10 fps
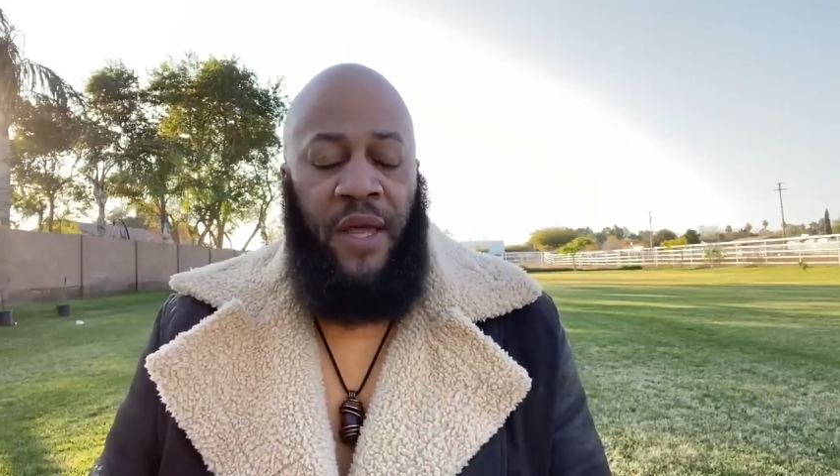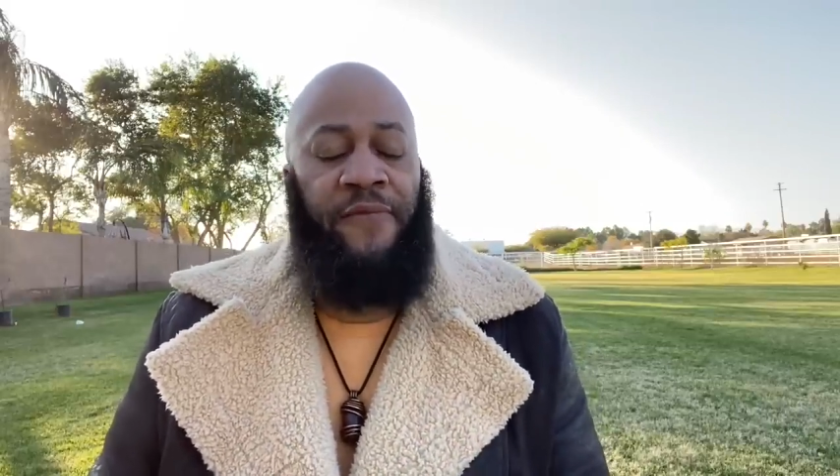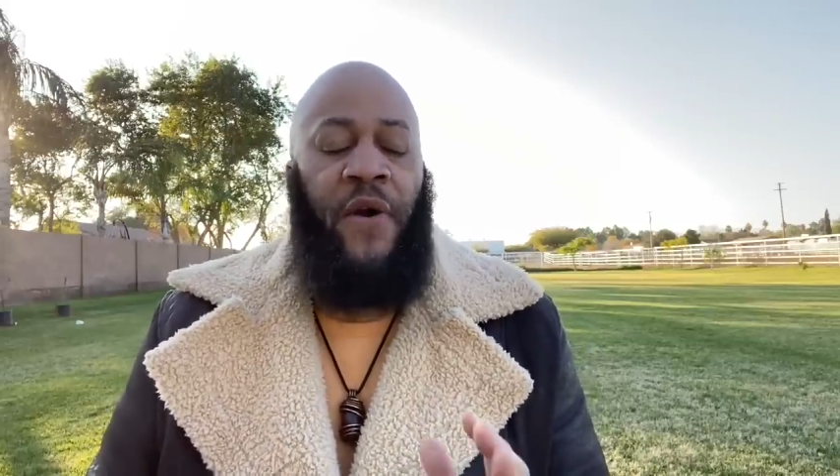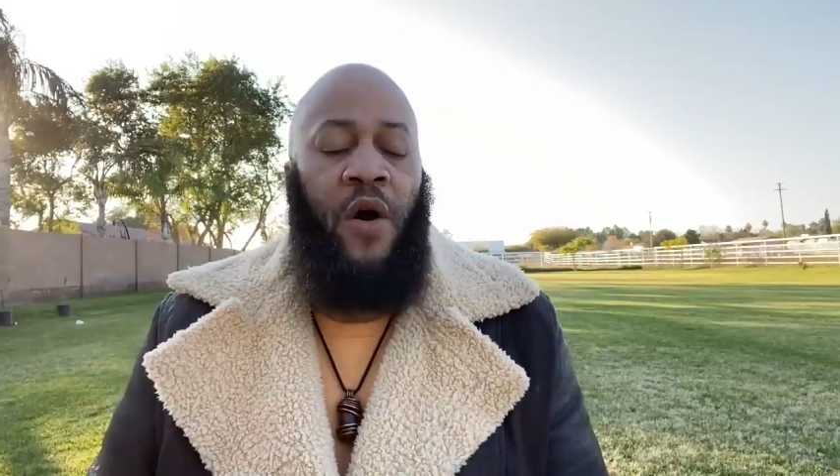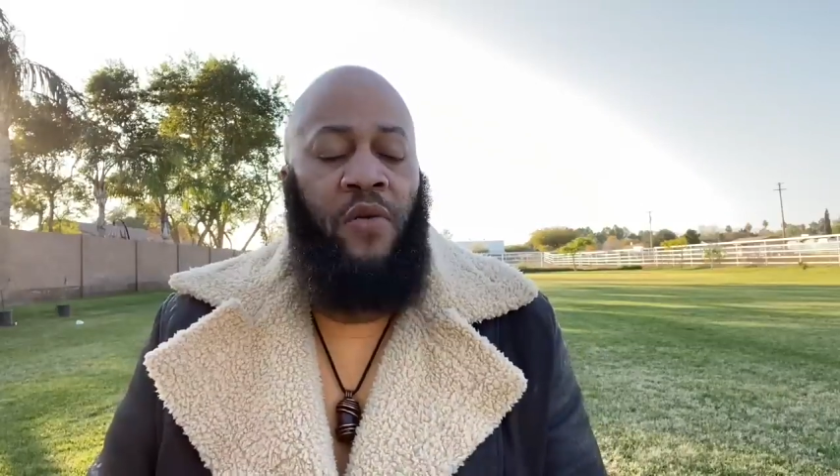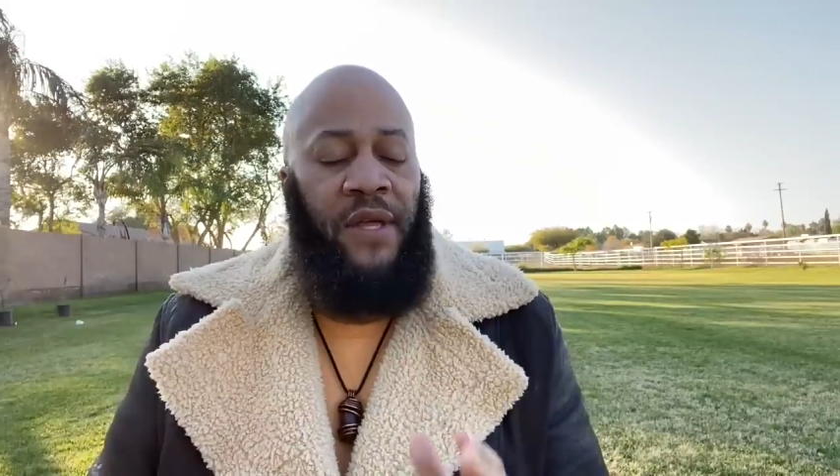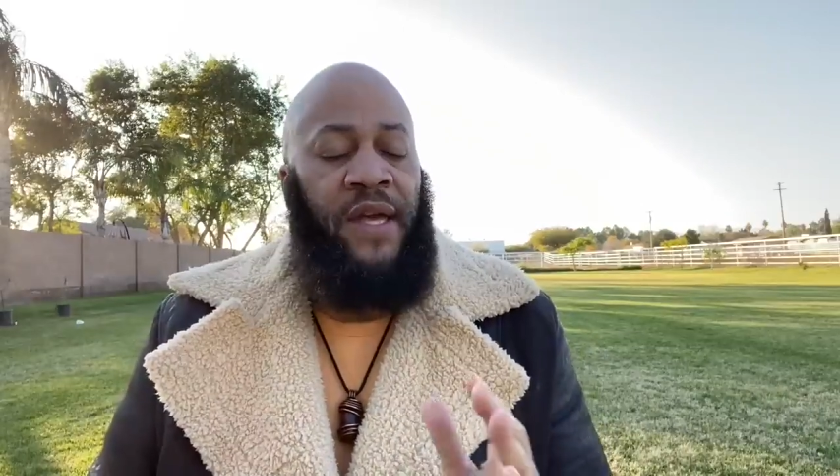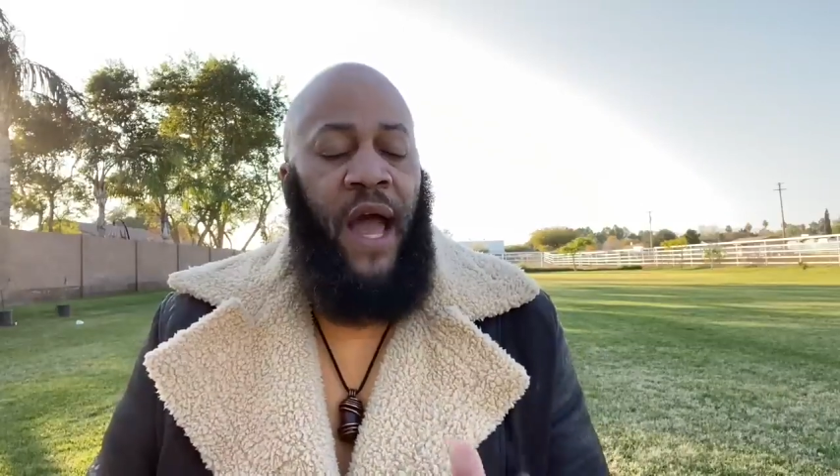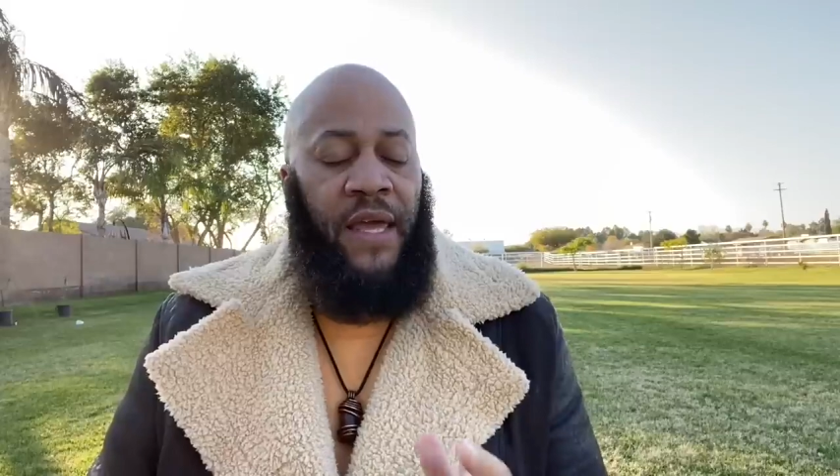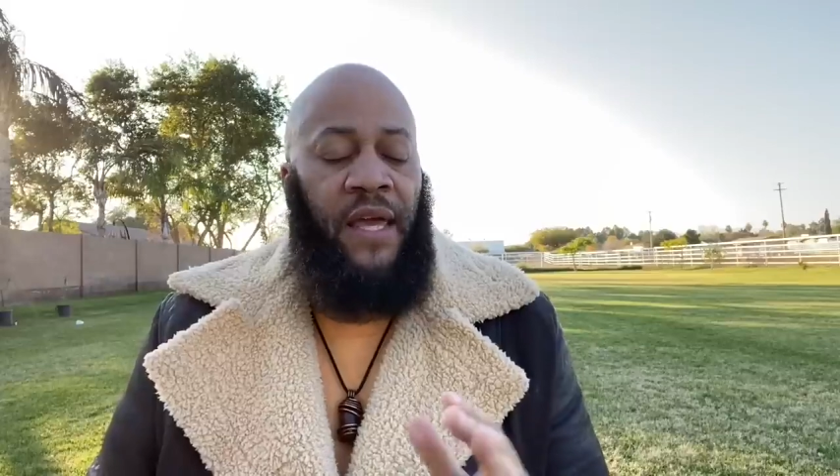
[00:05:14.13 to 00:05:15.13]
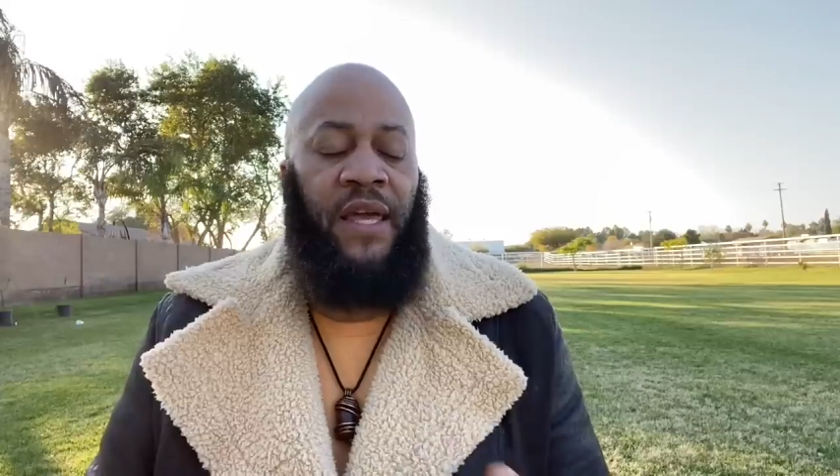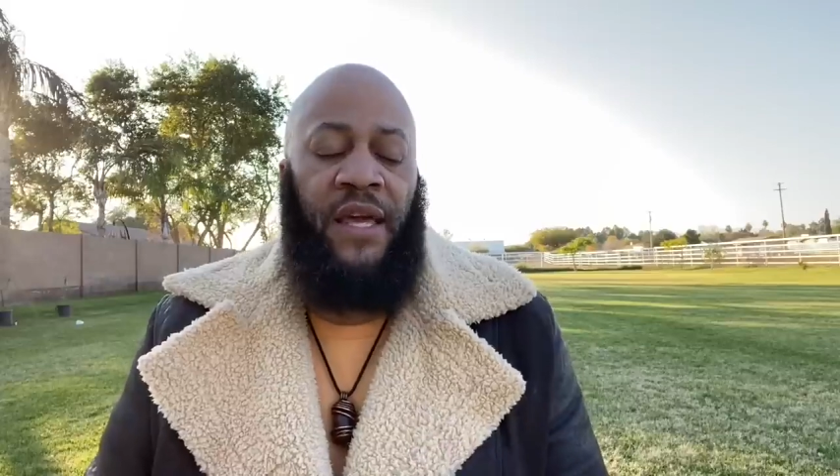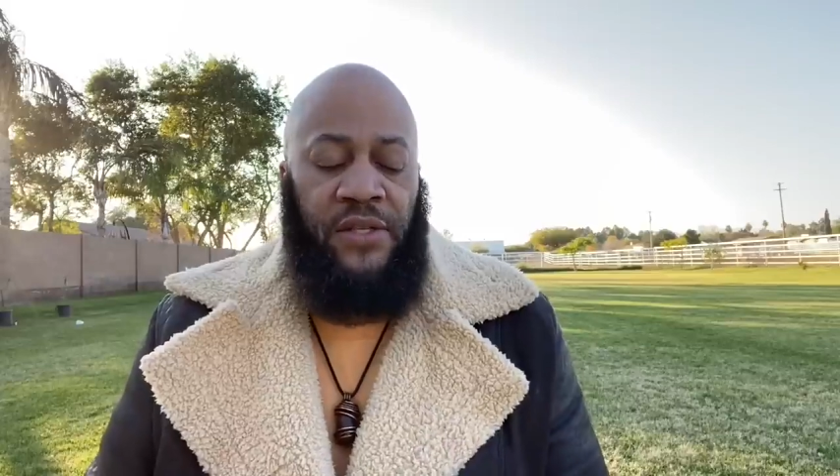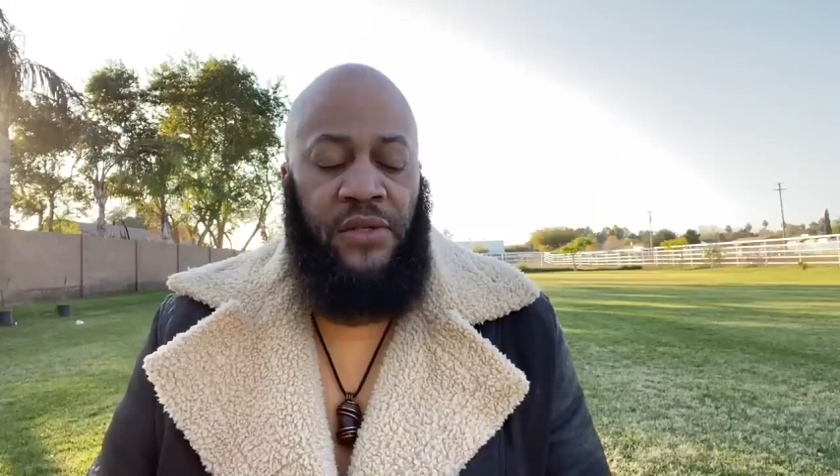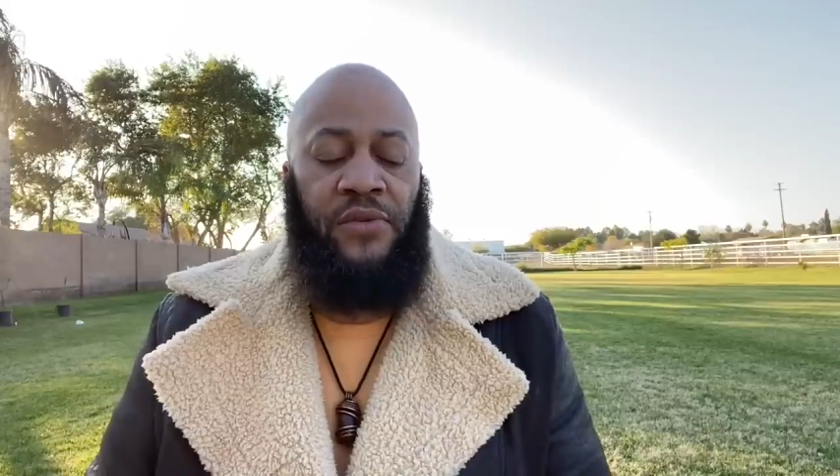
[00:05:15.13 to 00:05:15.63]
If only I can
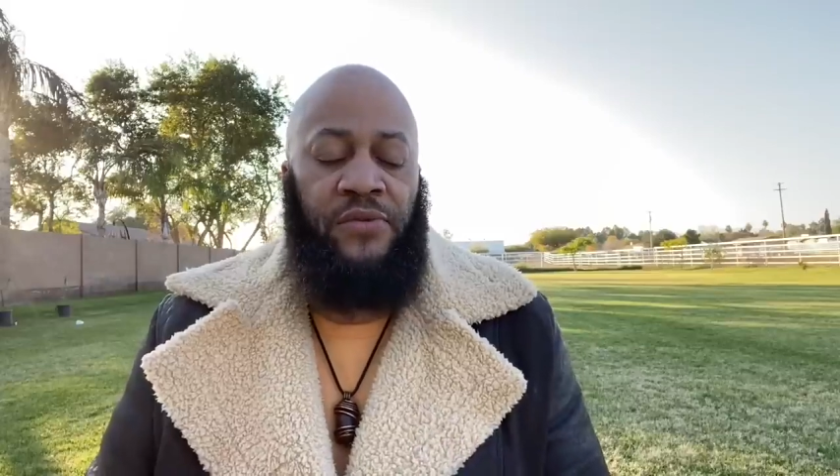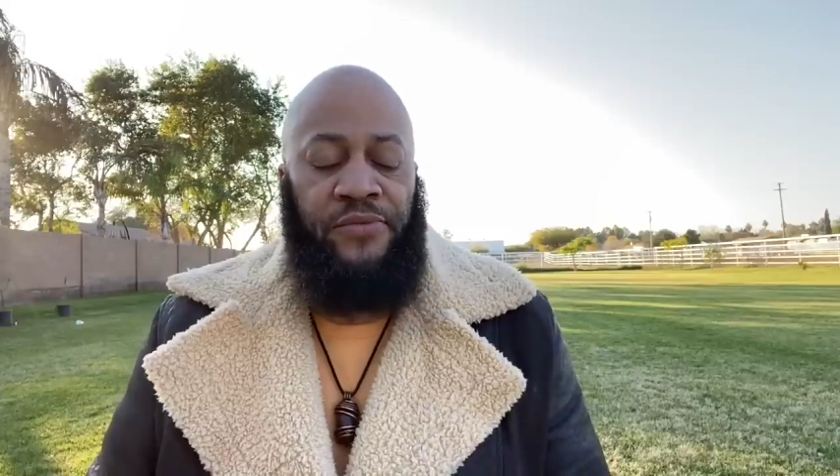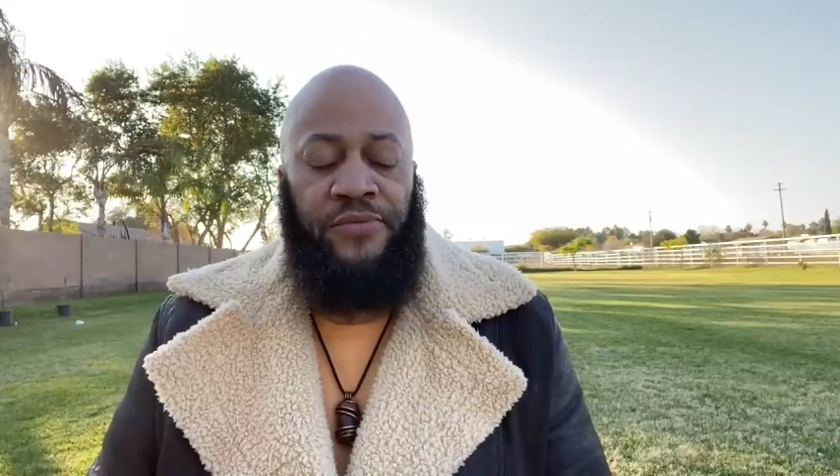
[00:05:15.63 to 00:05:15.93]
get to